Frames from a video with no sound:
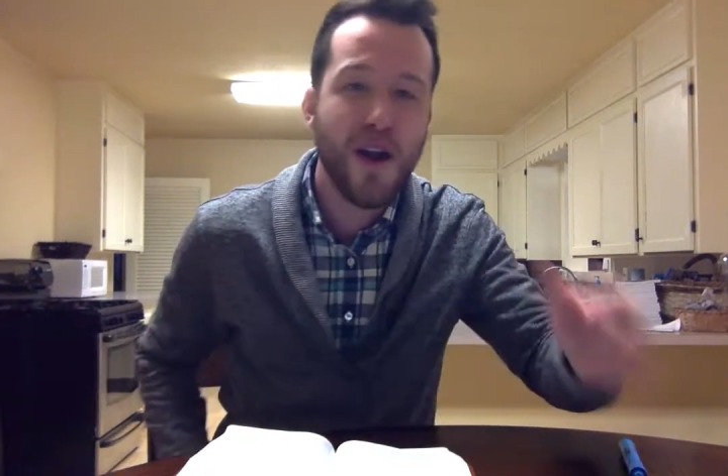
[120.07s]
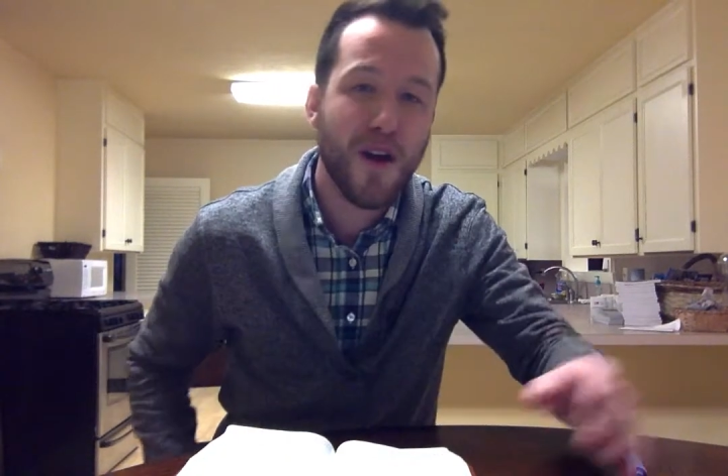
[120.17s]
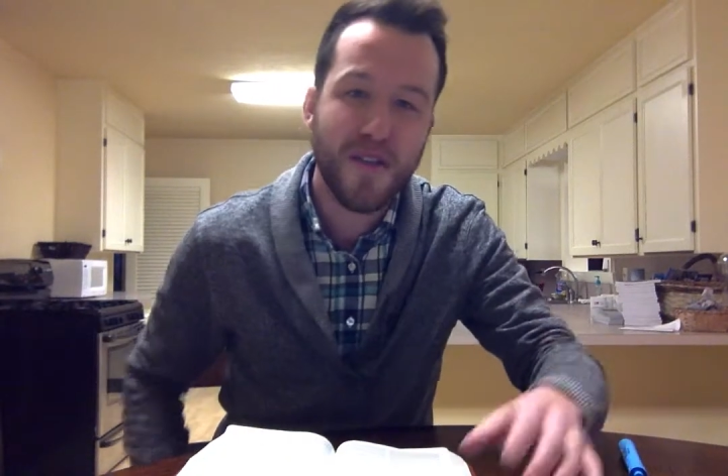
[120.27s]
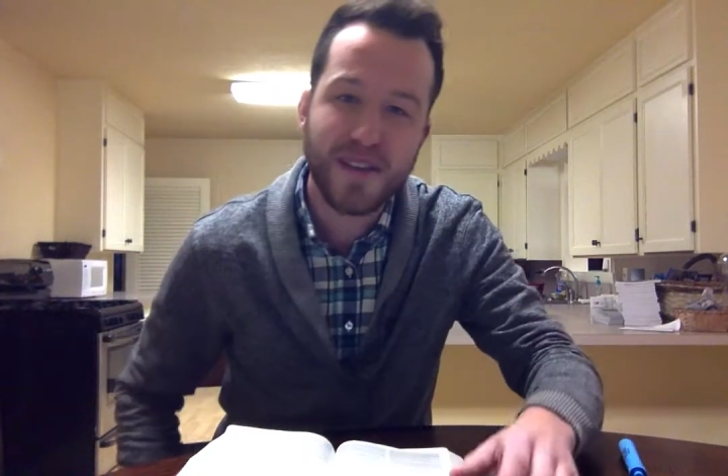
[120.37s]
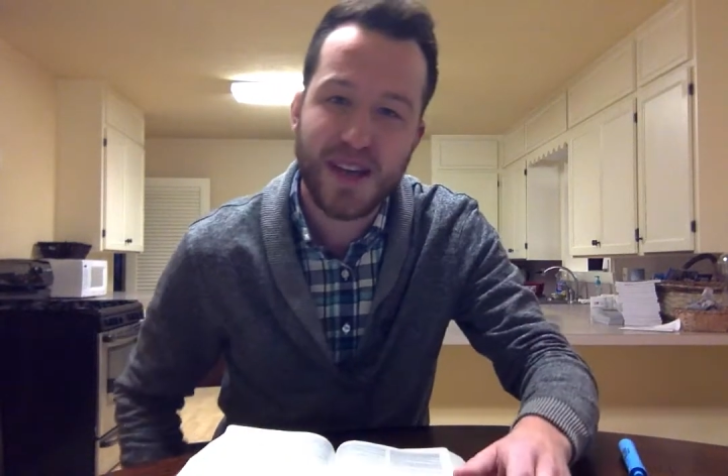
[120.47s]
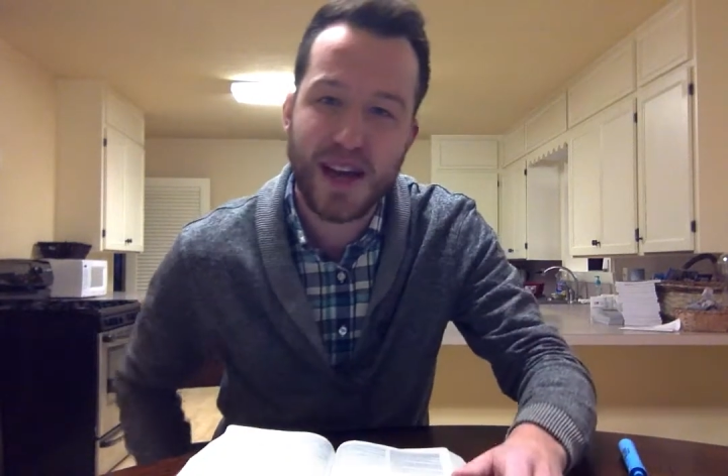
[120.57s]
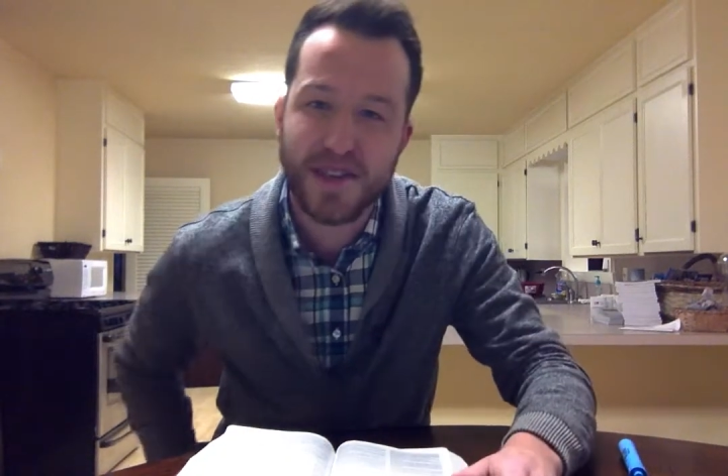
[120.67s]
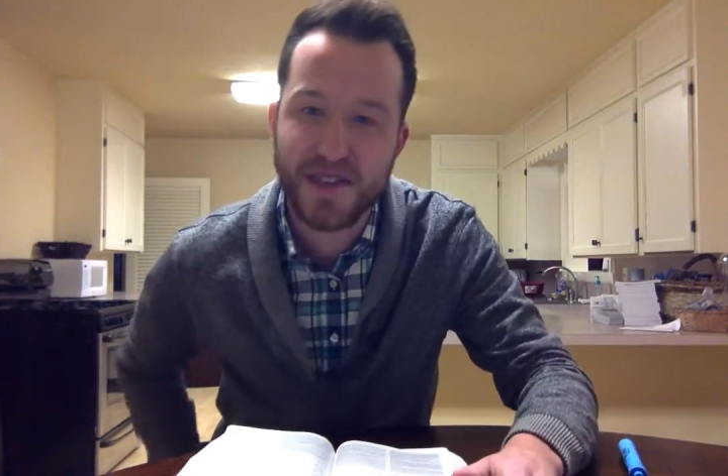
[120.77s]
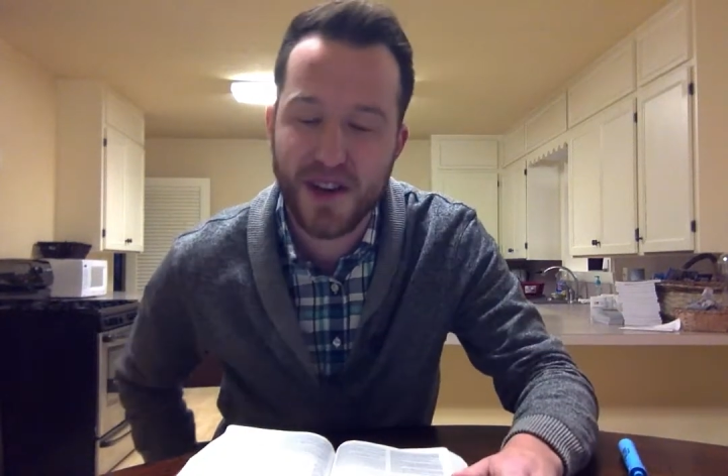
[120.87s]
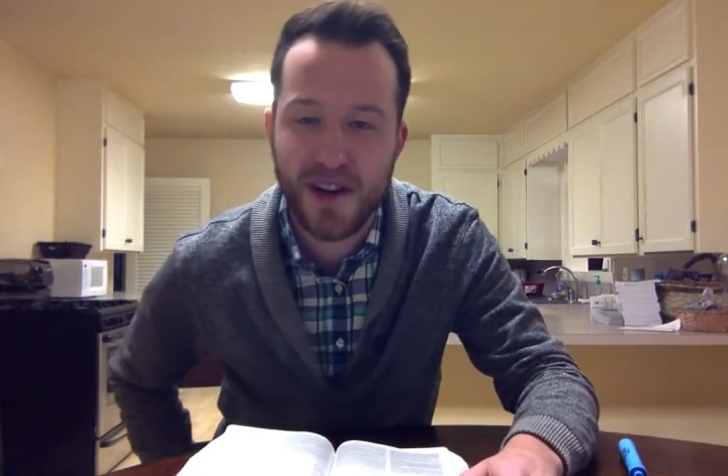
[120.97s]
or this kind of
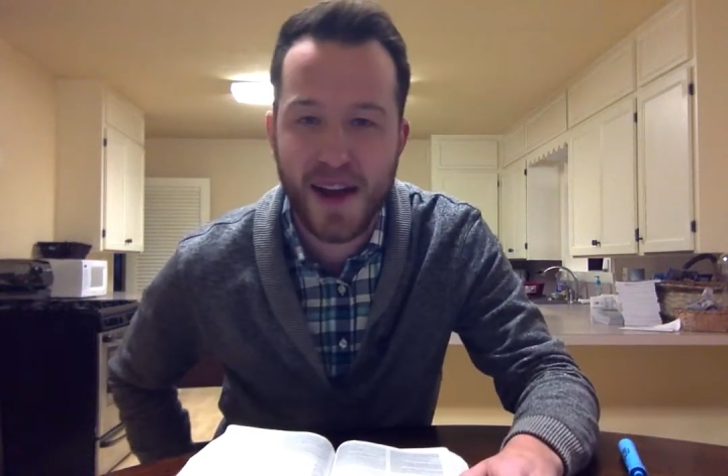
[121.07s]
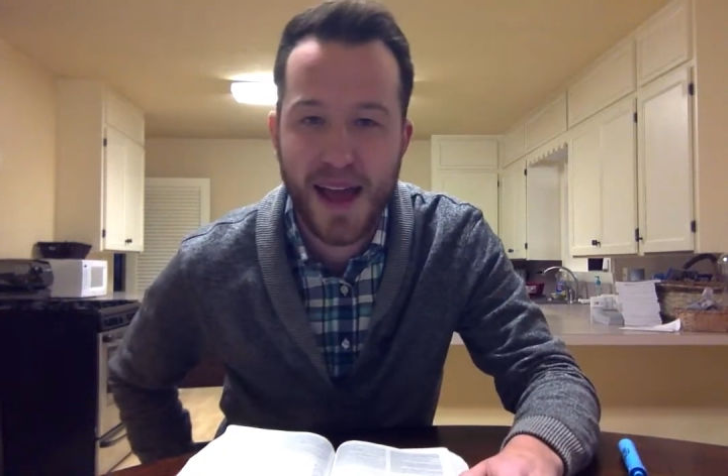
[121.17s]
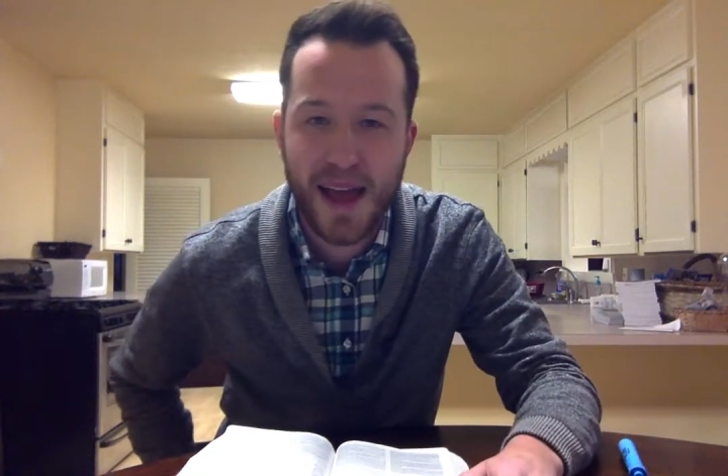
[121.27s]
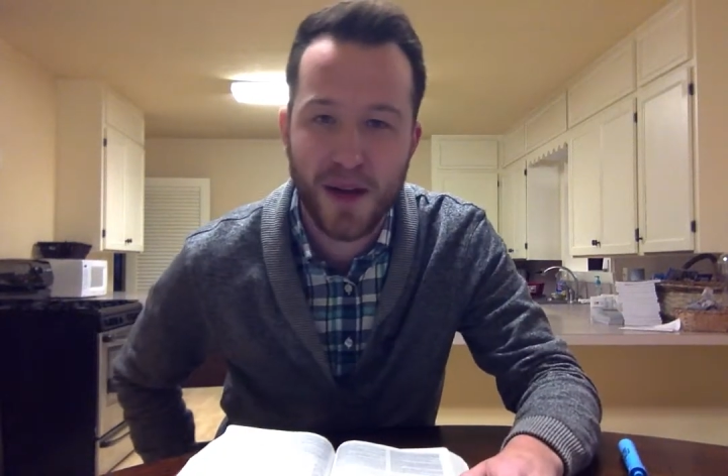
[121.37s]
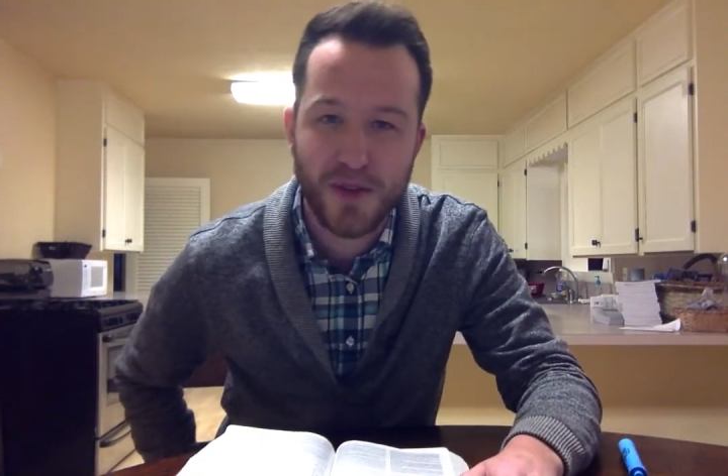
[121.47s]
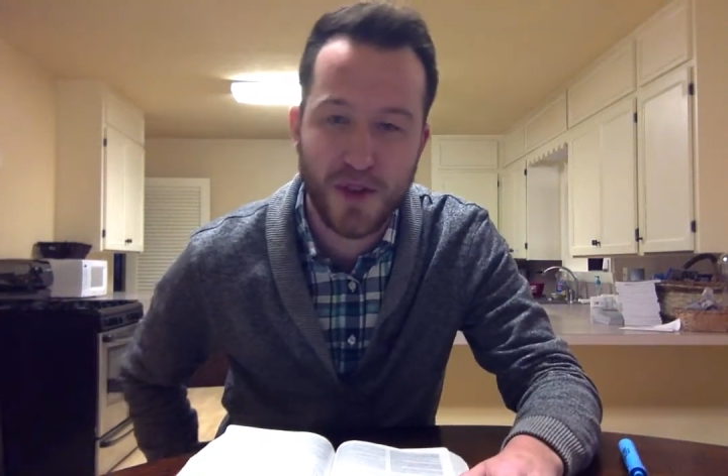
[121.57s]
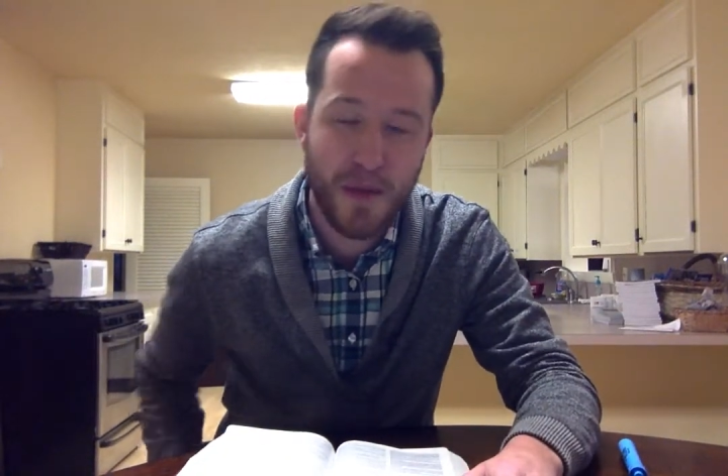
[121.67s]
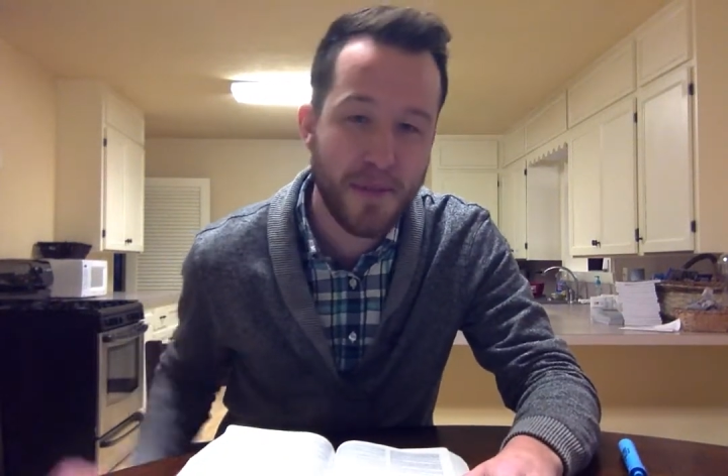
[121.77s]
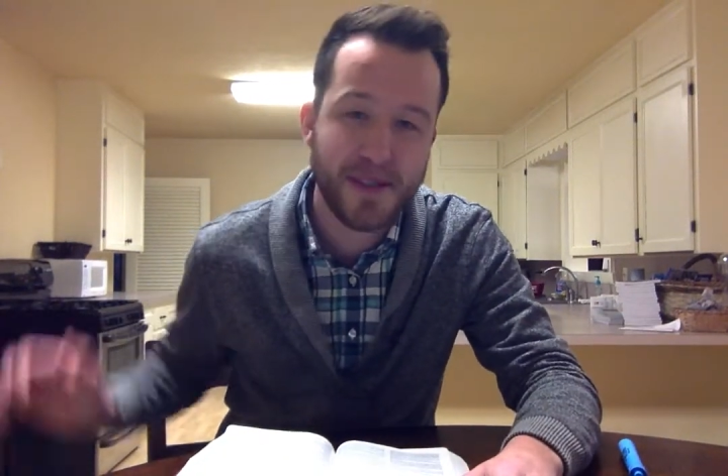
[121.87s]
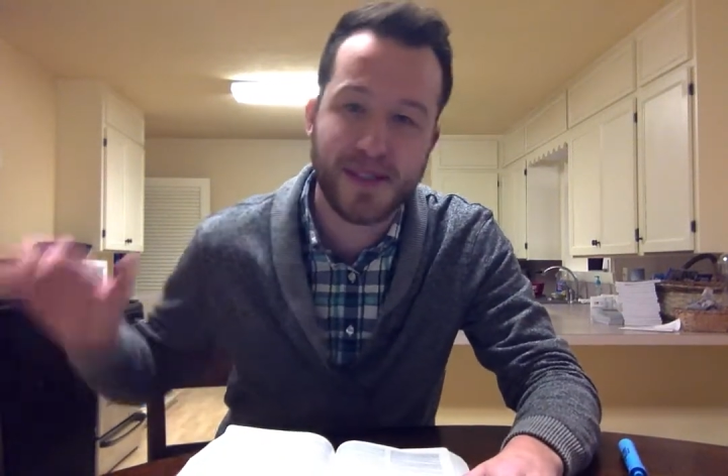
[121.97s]
certain house, or
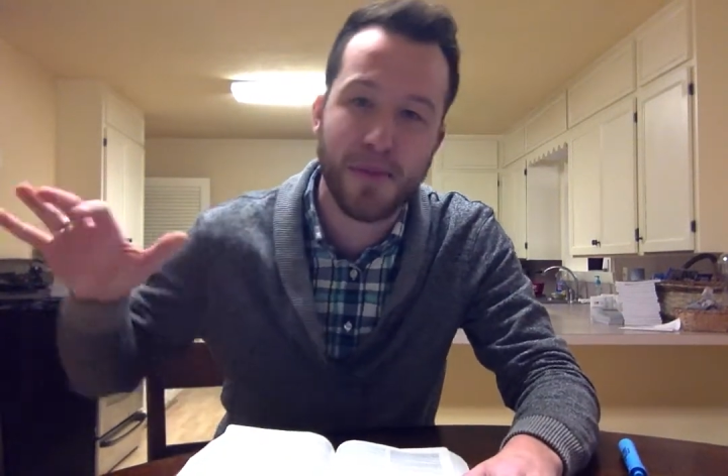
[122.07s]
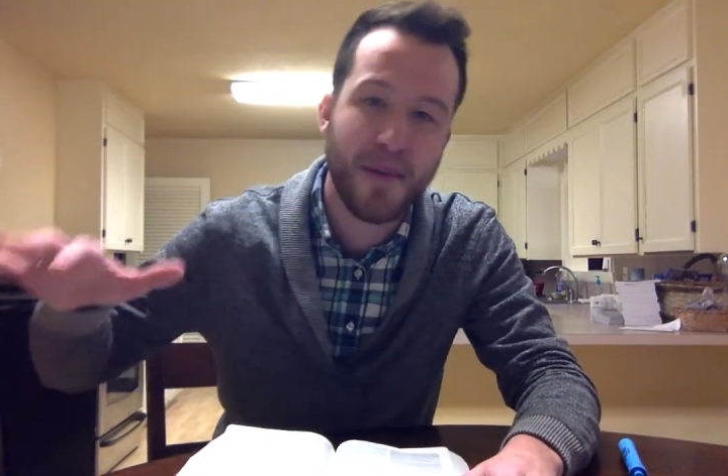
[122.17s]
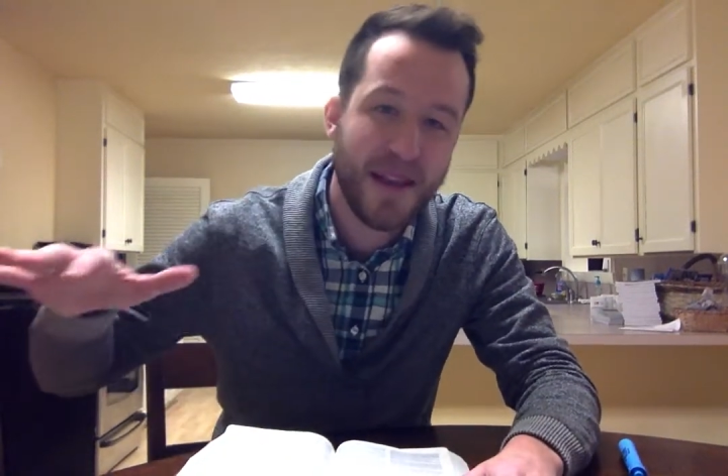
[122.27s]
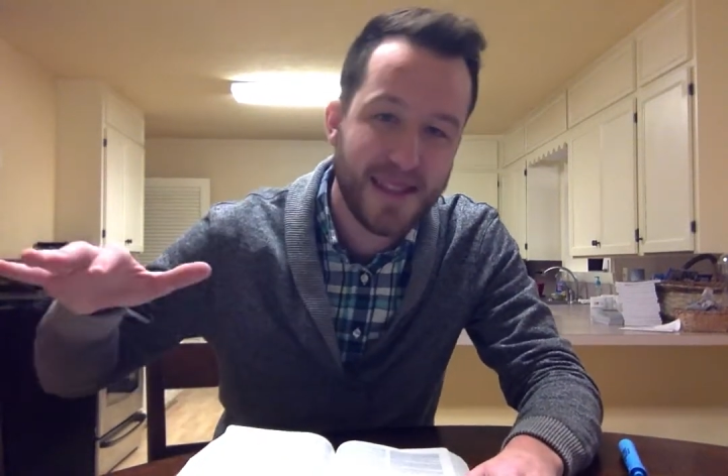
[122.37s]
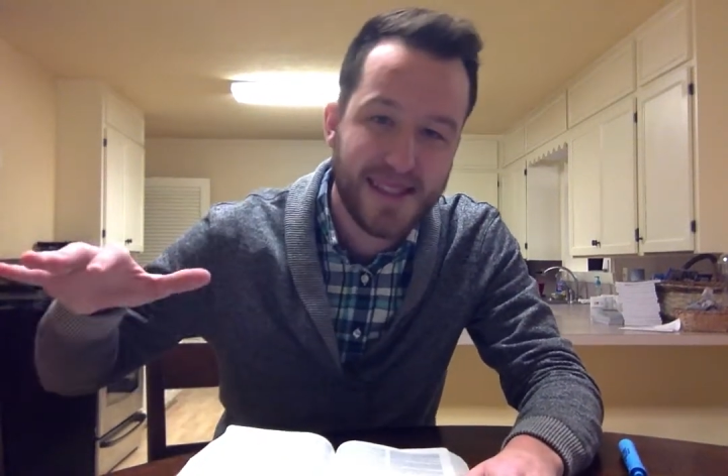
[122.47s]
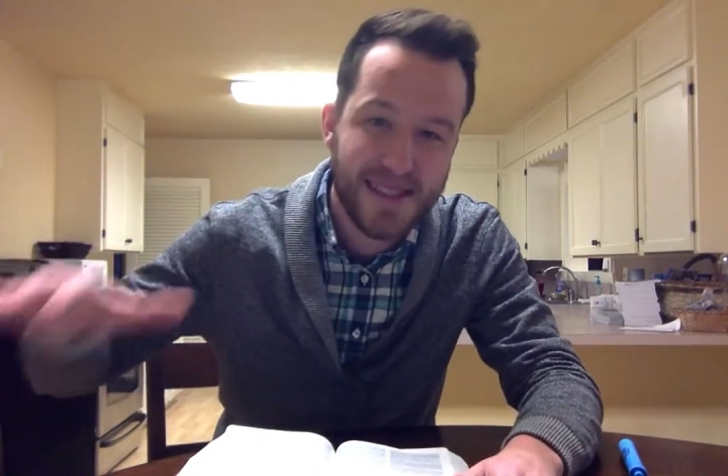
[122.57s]
maybe somebody is